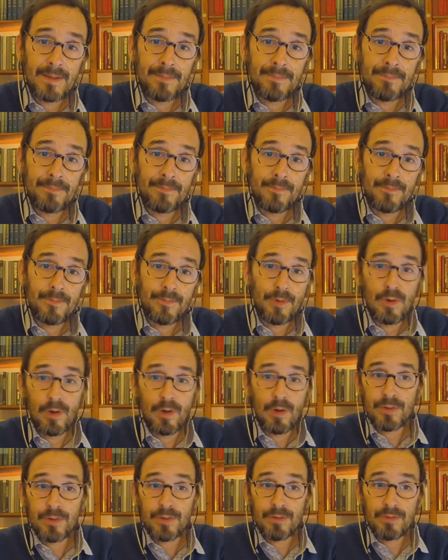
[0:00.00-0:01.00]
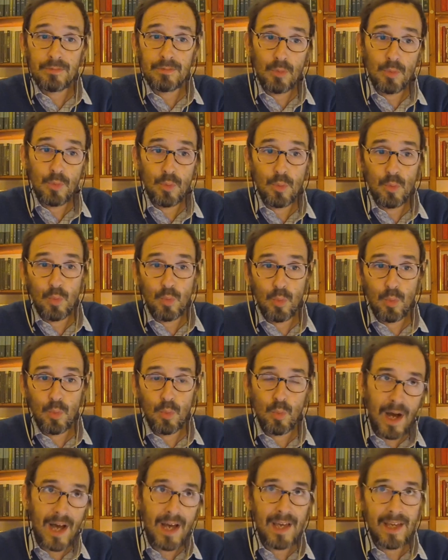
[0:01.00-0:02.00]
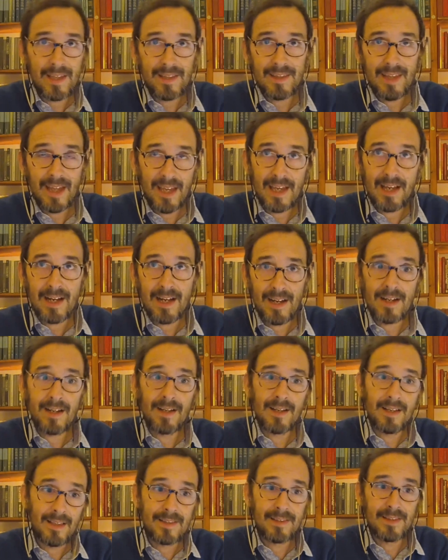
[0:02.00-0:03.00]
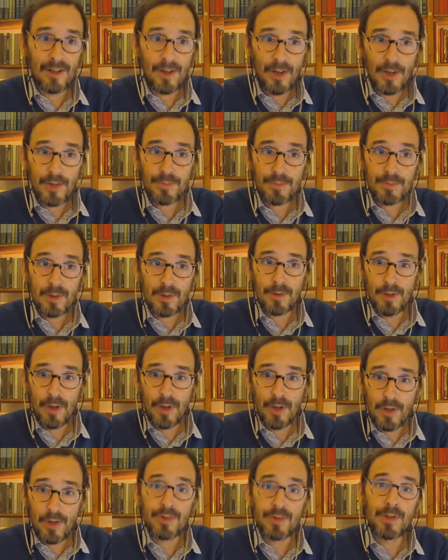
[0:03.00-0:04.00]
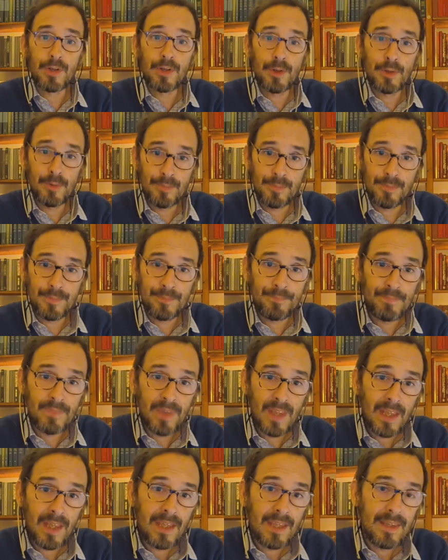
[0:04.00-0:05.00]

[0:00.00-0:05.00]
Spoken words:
on, forgot why they are at the hospital or nursing home.